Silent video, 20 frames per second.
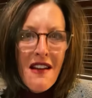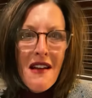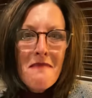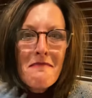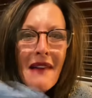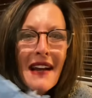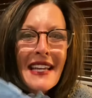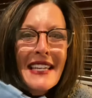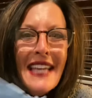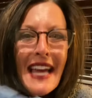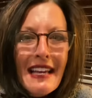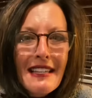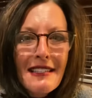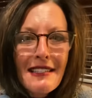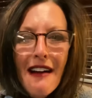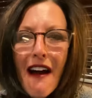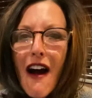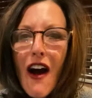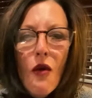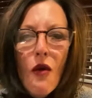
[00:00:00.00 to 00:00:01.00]
My guests
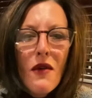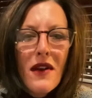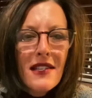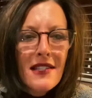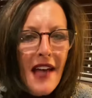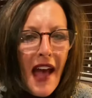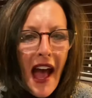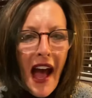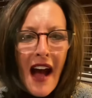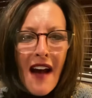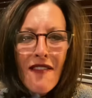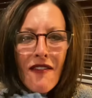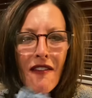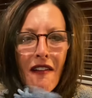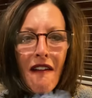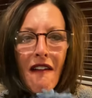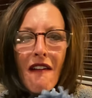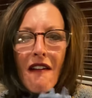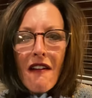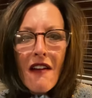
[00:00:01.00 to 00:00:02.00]
always have
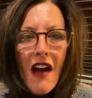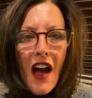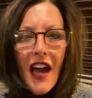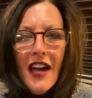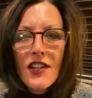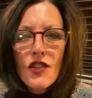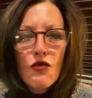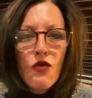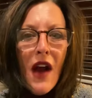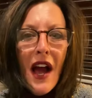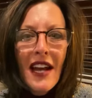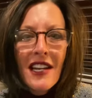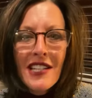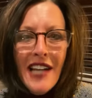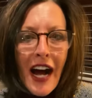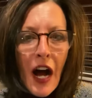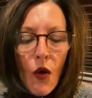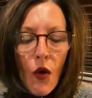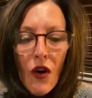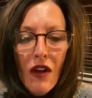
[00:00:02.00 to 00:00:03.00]
a dry
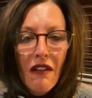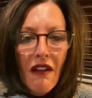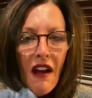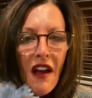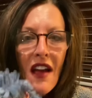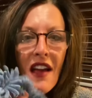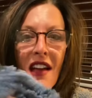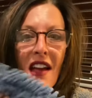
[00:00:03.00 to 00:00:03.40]
towel